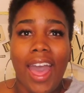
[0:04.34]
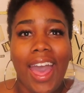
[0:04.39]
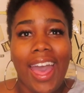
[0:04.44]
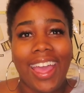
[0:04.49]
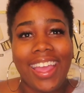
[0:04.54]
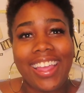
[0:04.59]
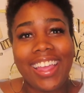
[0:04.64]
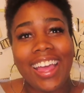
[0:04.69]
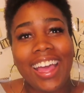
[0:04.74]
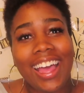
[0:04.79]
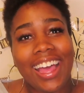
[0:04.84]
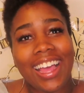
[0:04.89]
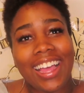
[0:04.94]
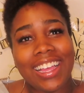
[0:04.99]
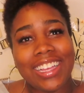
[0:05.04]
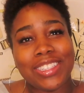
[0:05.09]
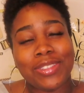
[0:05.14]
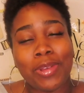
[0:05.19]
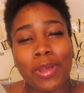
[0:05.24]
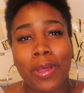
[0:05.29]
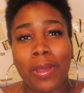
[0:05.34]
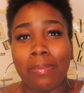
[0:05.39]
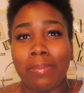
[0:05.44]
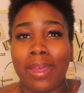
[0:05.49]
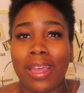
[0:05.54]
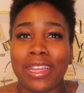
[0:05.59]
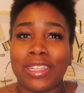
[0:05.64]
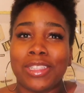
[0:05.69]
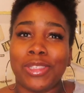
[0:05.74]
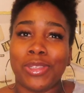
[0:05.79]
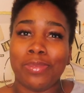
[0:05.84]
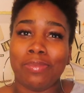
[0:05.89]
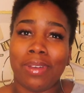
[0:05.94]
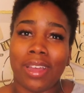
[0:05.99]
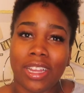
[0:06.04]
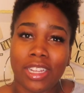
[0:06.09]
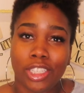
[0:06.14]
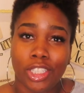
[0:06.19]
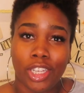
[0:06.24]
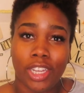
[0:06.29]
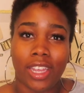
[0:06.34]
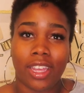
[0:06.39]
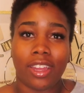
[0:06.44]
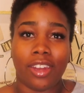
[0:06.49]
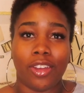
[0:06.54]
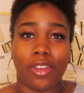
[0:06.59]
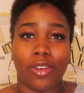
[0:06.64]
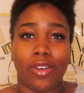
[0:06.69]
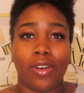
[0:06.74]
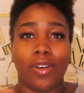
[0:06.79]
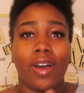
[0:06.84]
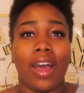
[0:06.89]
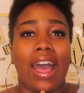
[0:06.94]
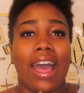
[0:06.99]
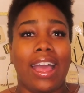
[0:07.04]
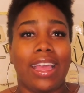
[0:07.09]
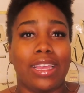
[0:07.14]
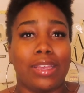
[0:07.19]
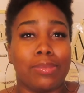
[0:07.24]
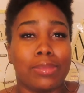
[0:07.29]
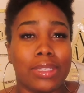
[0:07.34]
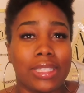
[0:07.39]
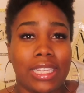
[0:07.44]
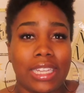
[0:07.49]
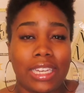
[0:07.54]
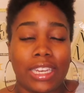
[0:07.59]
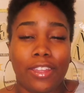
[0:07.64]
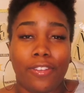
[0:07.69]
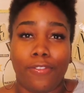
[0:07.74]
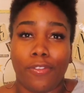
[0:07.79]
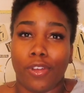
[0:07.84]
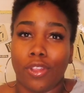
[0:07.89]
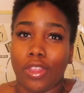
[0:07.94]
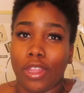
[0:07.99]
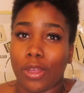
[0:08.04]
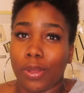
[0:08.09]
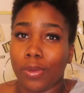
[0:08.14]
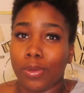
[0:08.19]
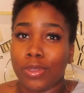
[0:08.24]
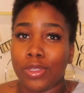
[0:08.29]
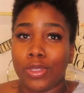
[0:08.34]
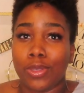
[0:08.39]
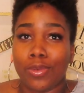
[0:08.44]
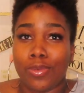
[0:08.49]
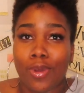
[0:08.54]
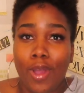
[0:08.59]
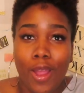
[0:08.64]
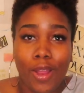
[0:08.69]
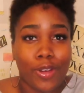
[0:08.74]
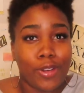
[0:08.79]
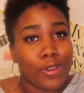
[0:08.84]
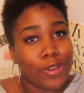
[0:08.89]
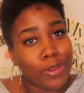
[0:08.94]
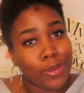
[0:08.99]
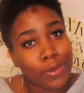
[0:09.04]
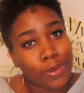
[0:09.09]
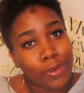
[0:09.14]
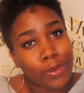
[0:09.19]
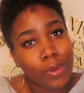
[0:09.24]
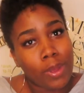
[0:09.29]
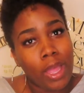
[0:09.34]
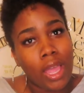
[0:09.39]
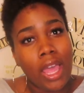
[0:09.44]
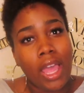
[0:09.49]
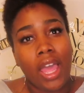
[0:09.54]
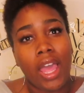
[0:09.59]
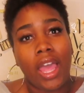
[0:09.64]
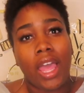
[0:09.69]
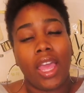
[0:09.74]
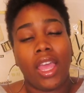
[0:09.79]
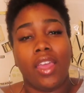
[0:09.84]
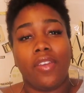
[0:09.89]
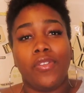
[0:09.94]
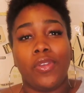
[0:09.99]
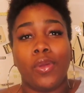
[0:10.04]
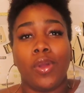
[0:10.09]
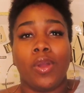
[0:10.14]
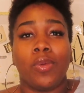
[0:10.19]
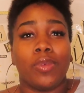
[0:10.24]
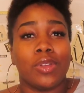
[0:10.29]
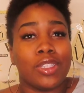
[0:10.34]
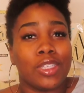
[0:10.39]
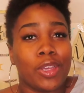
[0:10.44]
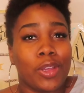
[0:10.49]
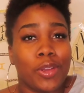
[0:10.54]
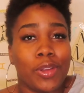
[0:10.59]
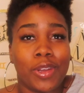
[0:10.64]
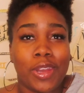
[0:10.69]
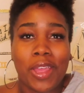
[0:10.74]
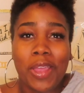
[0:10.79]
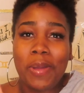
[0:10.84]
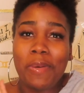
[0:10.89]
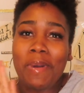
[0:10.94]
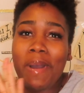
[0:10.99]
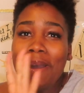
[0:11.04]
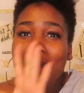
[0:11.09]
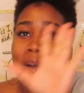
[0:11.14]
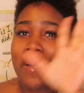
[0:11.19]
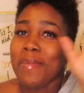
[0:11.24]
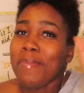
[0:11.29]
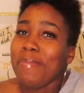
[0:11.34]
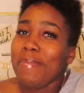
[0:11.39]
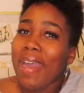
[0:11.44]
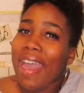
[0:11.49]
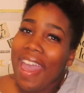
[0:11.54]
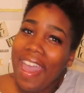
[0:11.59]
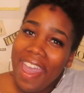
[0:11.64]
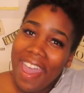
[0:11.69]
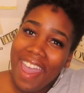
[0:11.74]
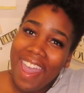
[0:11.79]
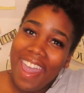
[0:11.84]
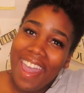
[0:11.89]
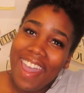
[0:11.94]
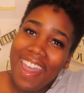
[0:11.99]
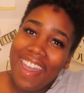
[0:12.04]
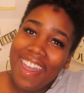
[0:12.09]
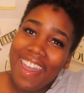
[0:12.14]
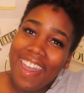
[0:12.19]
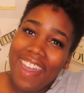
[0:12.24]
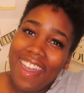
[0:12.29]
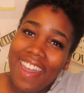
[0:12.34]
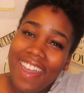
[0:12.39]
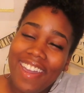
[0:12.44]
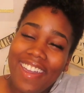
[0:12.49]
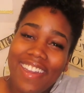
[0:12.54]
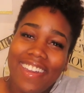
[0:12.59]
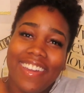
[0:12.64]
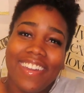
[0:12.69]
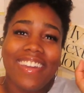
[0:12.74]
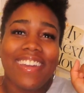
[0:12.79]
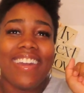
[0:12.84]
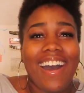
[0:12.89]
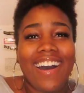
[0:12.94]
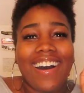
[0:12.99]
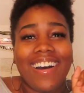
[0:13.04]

Hi guys, welcome back to my channel. I am Sydney for those who are new. If you are returning, welcome back.